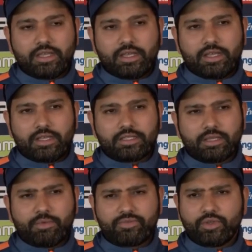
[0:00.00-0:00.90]
uh,
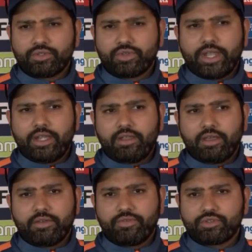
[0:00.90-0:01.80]
some of those right,
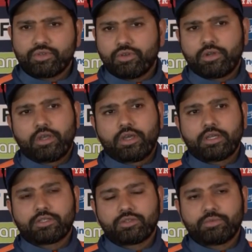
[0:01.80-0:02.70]
uh, for sure.
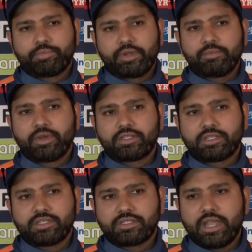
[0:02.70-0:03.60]
Uh, so pretty
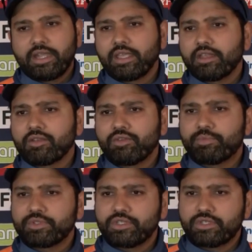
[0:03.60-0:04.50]
much standing in
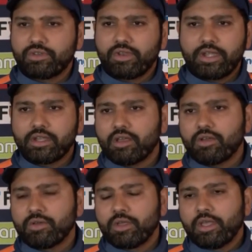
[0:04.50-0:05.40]
good position right
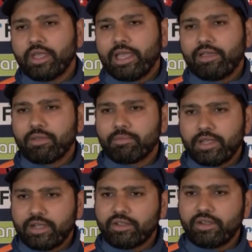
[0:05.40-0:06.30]
now, having
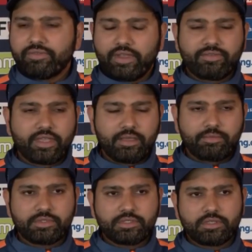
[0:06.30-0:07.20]
played thirty-five
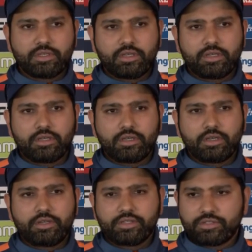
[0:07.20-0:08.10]
games, uh,
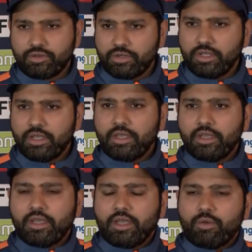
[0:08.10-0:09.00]
understood
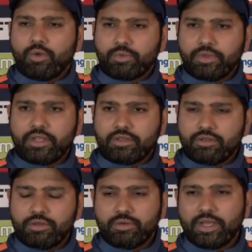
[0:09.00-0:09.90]
what we need
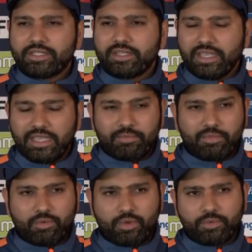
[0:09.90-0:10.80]
to do as a
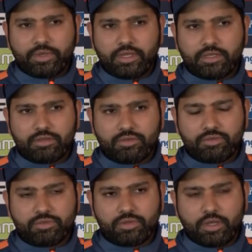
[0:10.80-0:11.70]
team, what we need
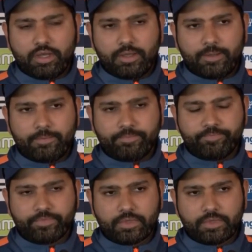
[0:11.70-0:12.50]
to um,